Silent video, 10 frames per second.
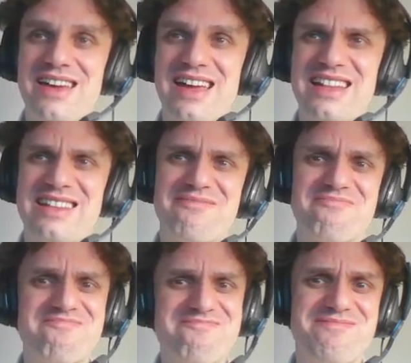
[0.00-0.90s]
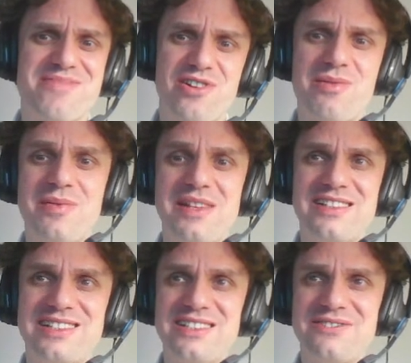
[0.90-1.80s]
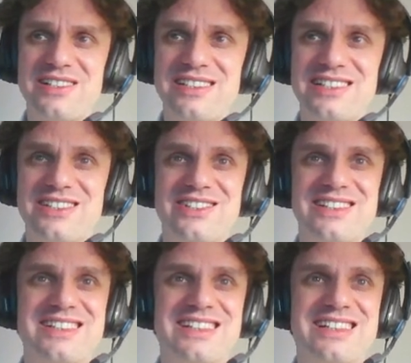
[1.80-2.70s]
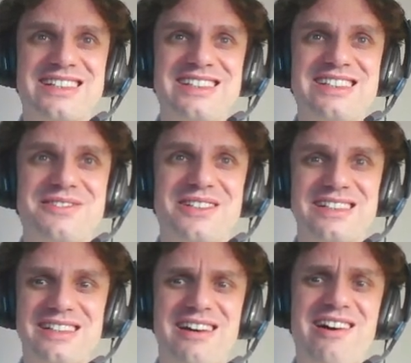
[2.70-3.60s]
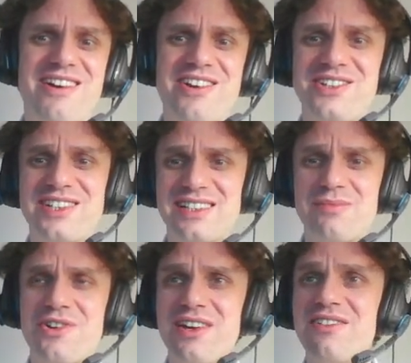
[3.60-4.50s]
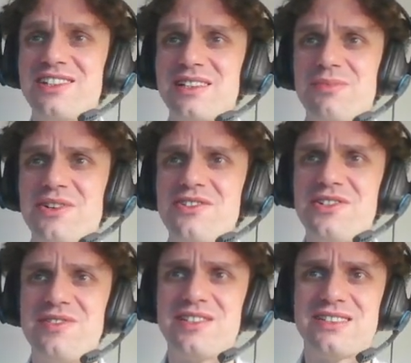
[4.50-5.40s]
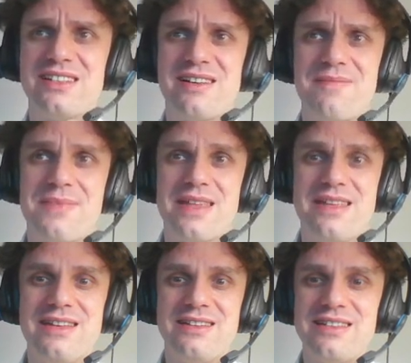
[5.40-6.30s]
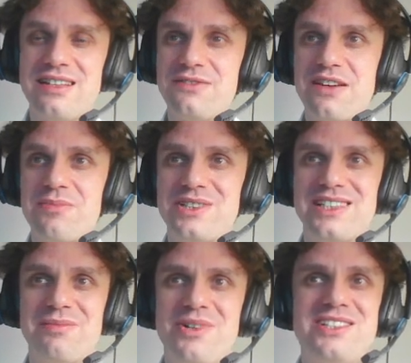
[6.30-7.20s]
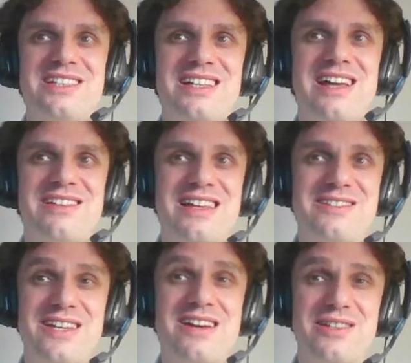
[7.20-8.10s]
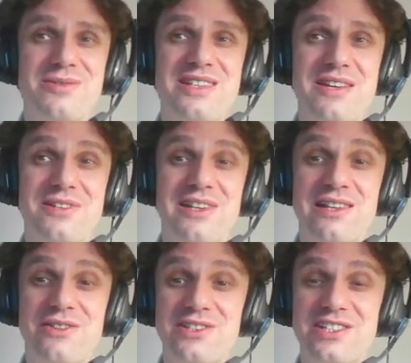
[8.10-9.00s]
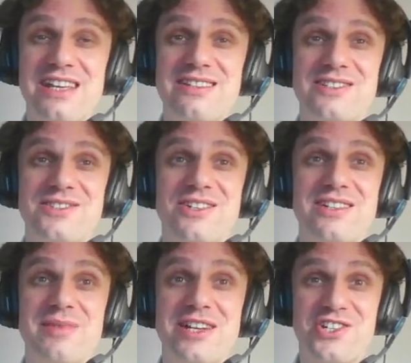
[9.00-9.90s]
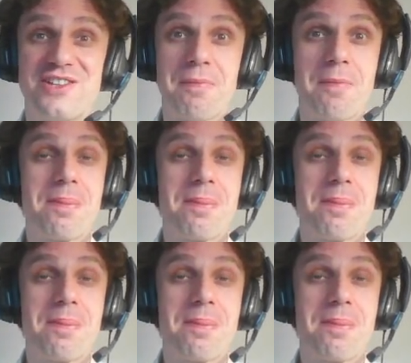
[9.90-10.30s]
And probably this difference is not significant. R uses a more rigorous approach with 95% percentile, and there it would definitely not take this third dimension.